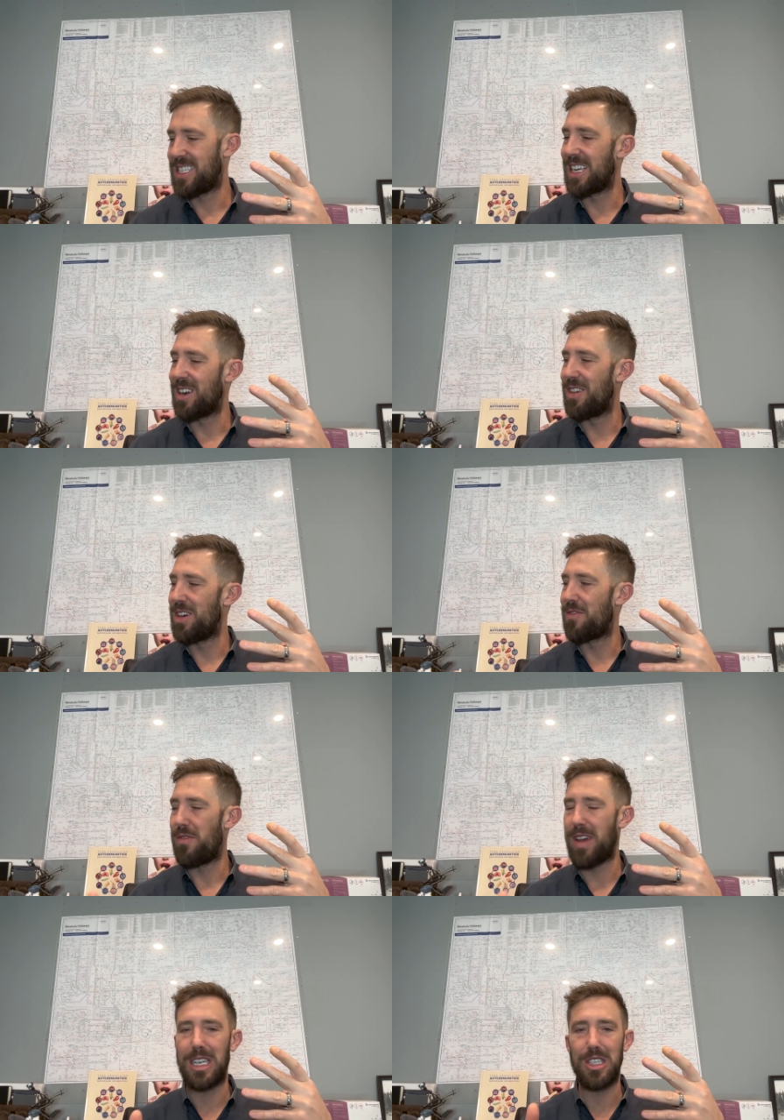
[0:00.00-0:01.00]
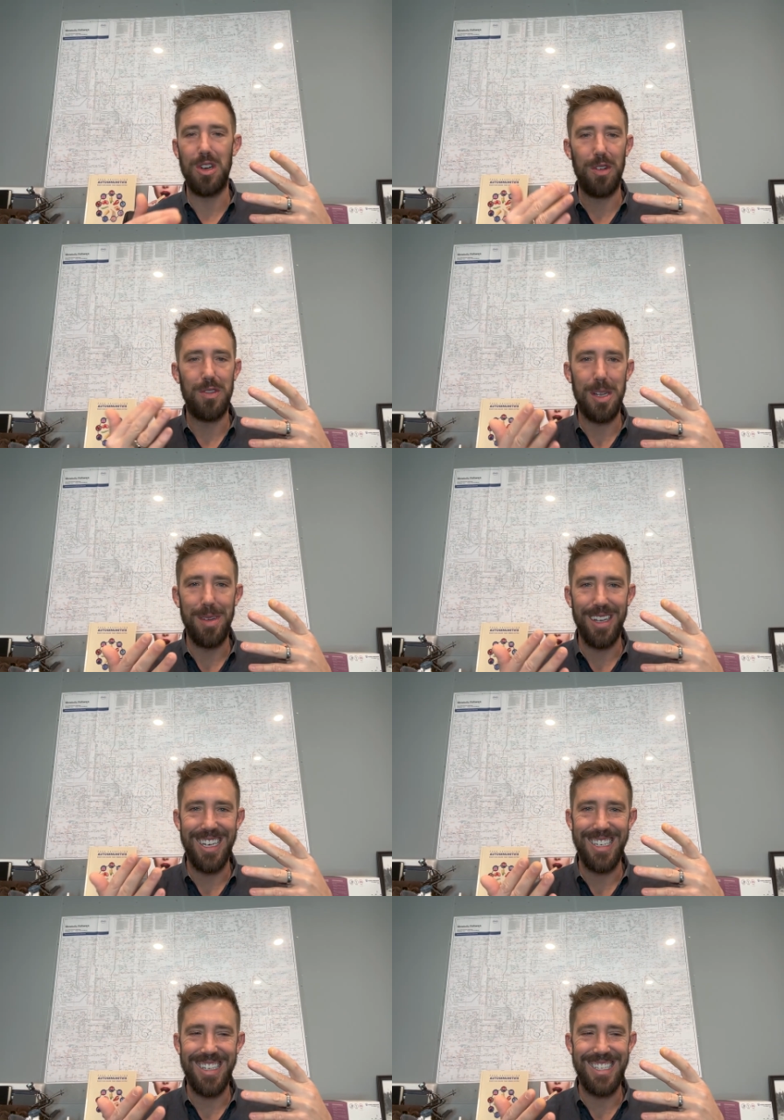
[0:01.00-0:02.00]
sitting over here for vagus nerve
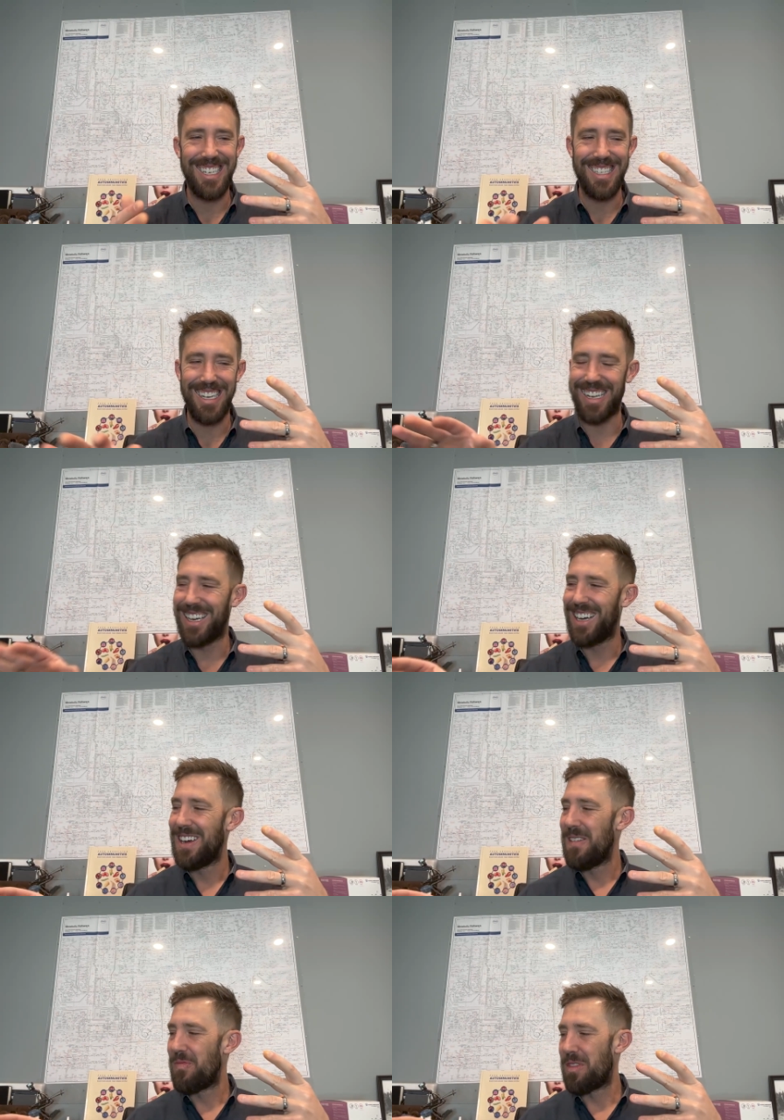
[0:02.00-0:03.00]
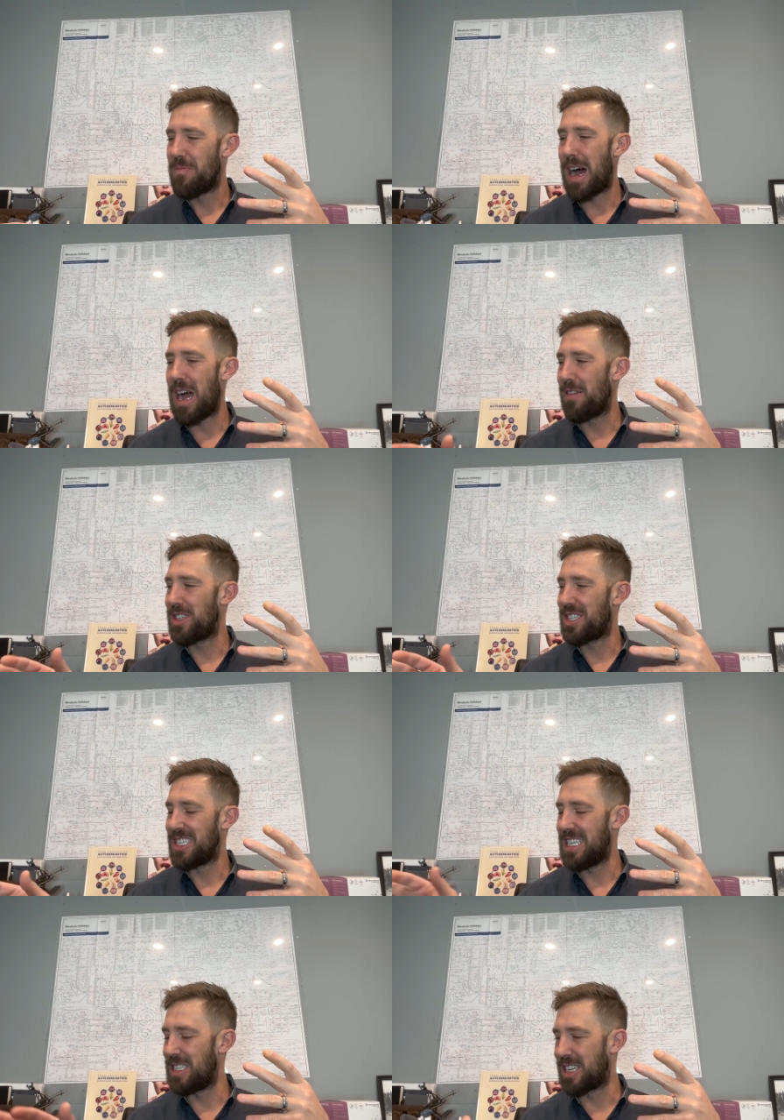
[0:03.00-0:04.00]
stimulation. It's just like oh, I'm jealous. My man. office
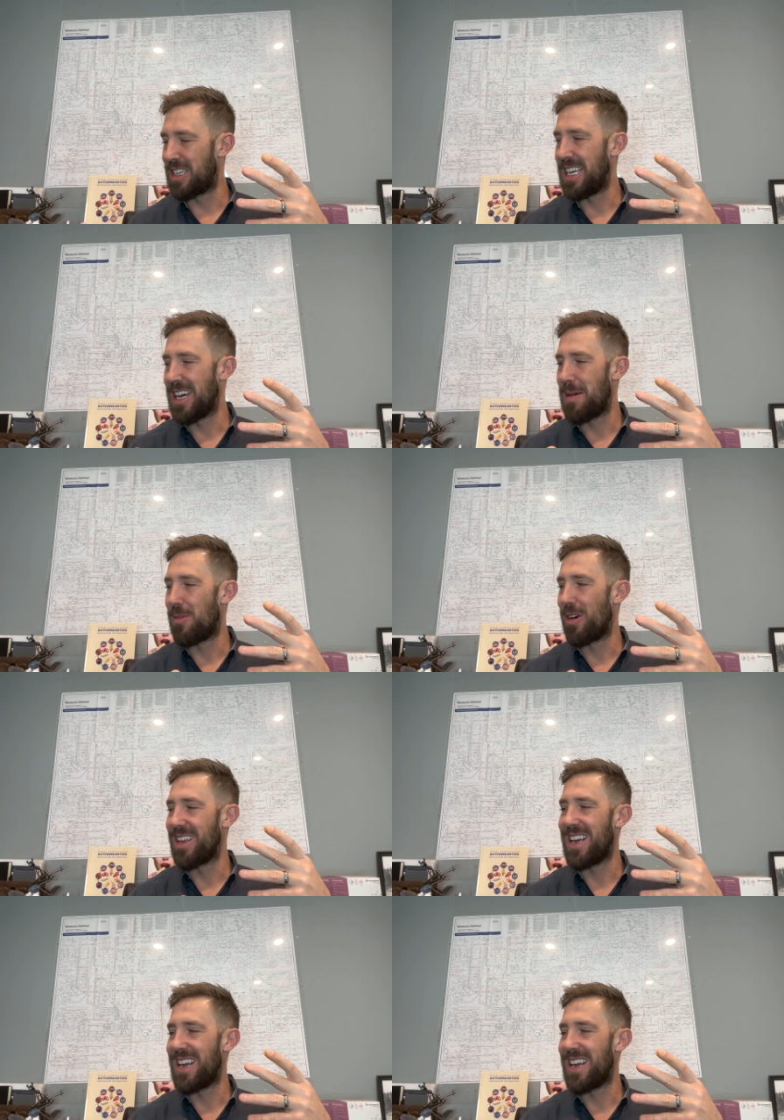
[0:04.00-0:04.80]
just needs jealous. cleaned up more than